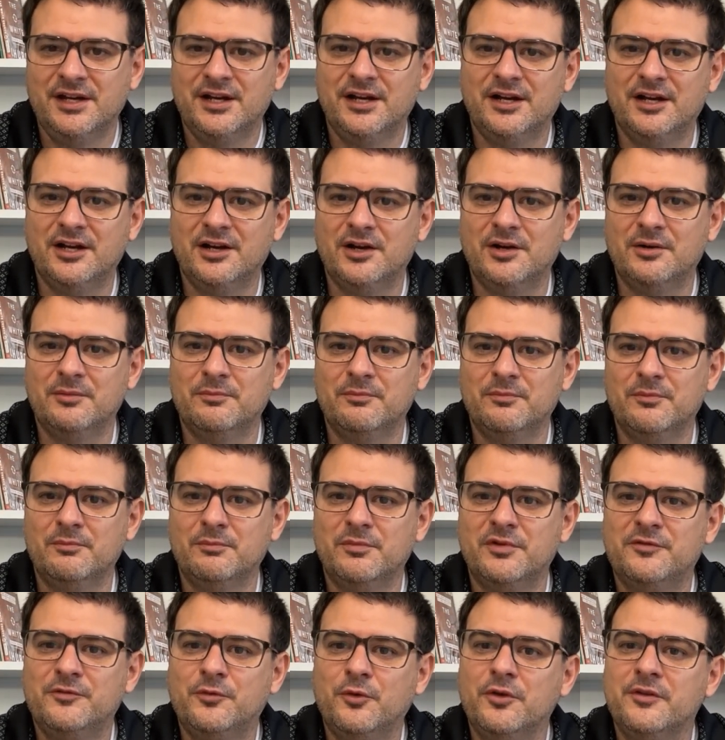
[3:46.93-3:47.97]

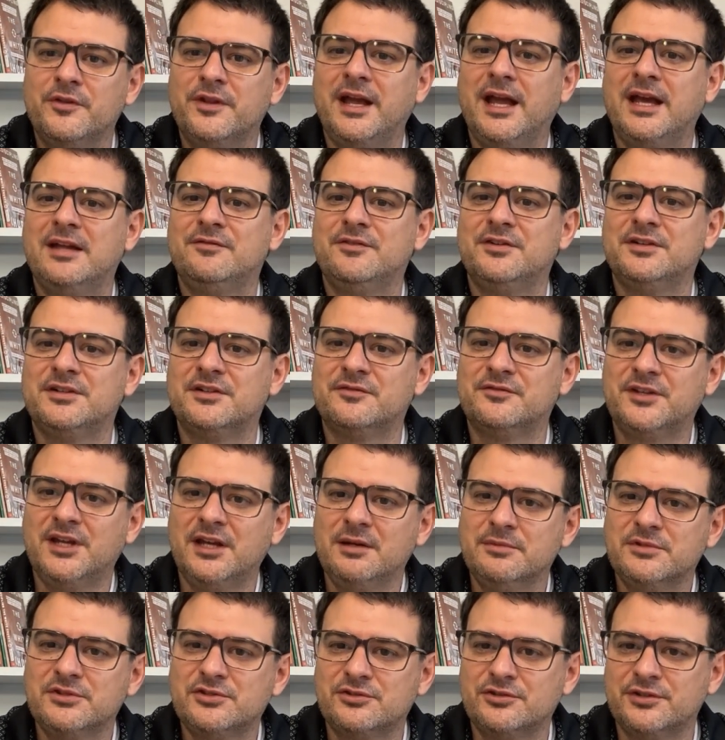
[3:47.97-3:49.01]
Before the advent of
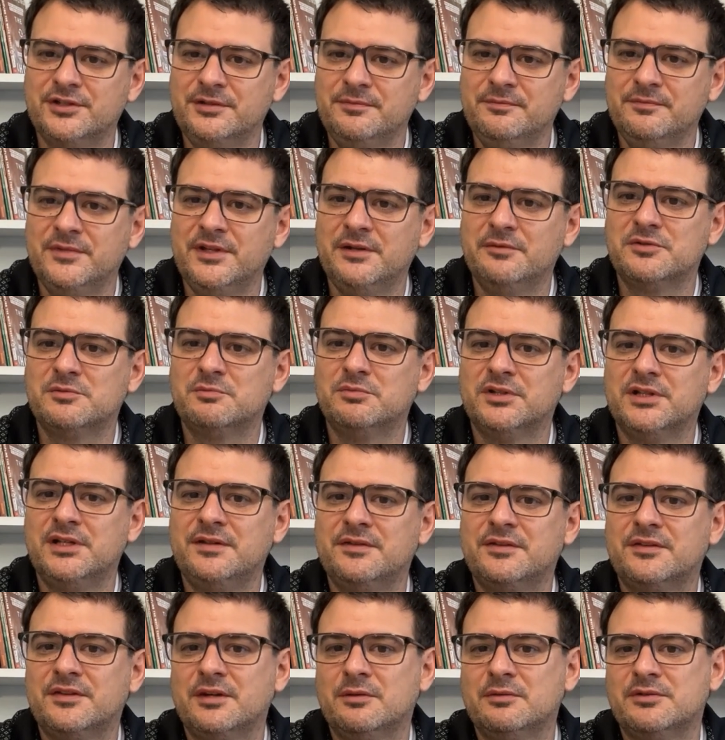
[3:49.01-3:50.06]
chemistry, it was
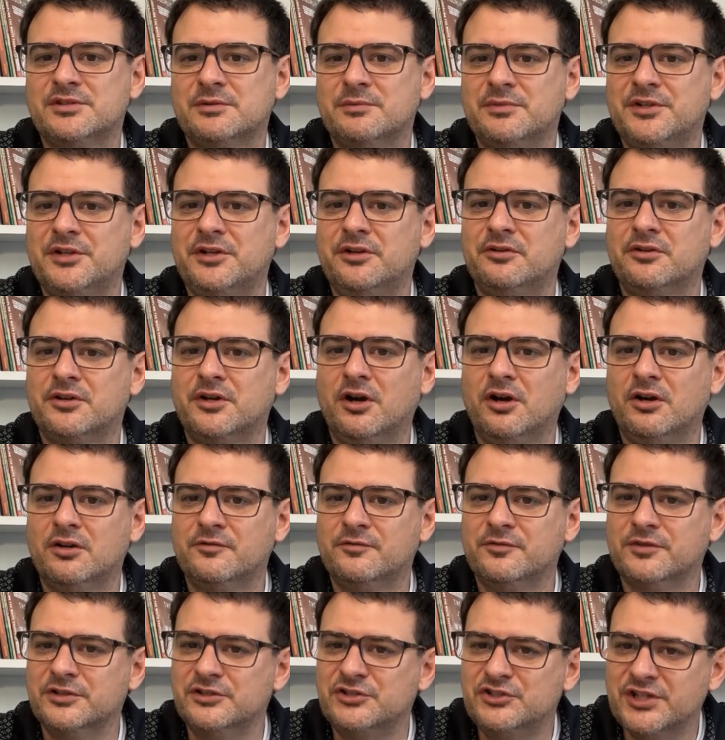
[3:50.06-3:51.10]
believed that there was a material
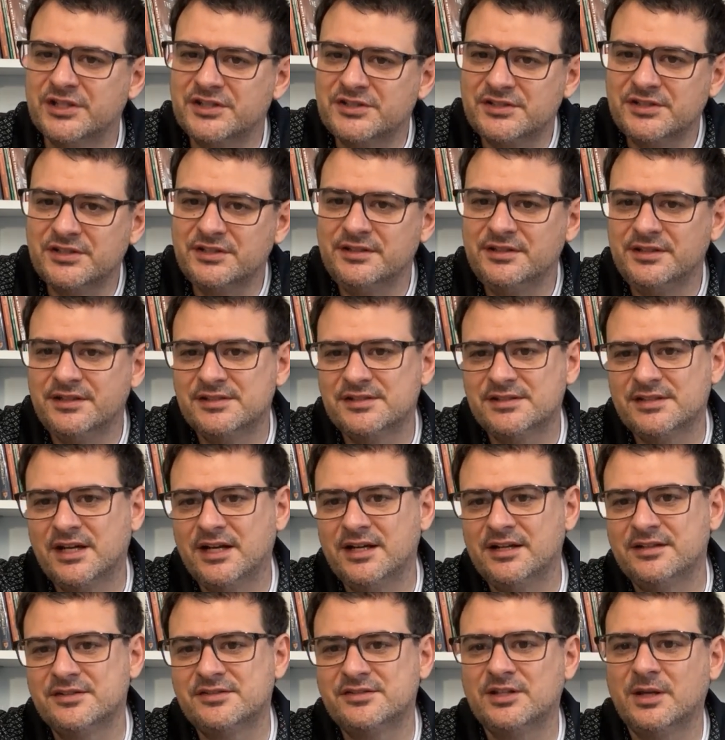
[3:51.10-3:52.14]
called phlogiston
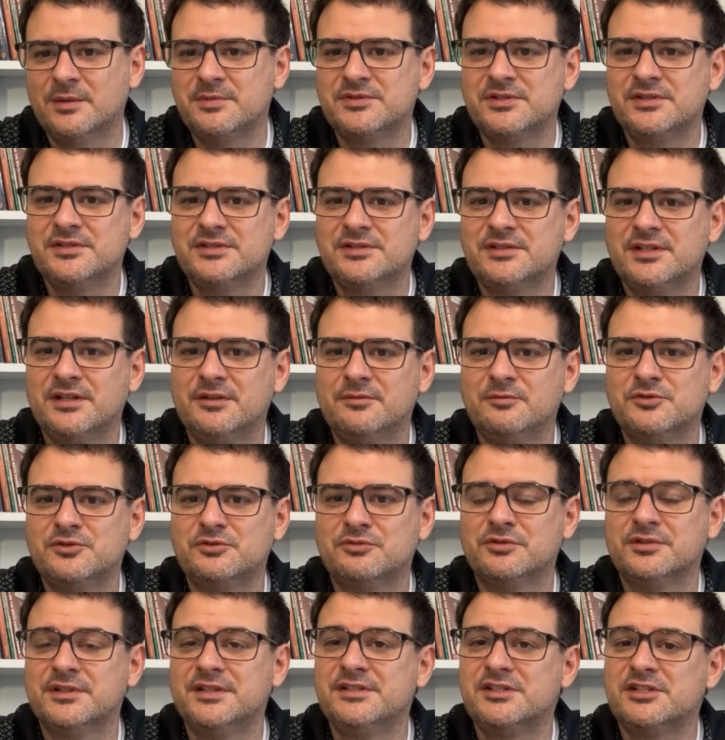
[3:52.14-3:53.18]
inside a substance that was
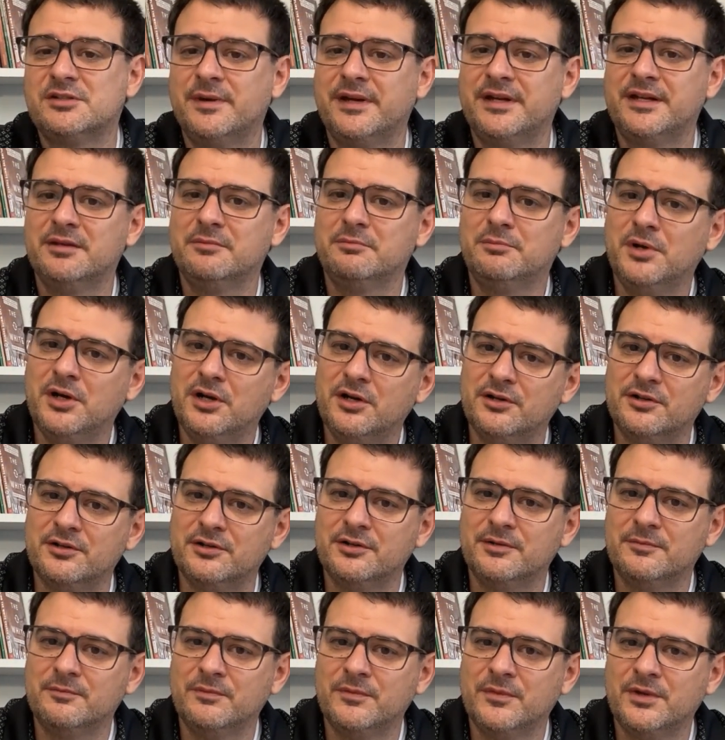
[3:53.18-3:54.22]
released to make it burn.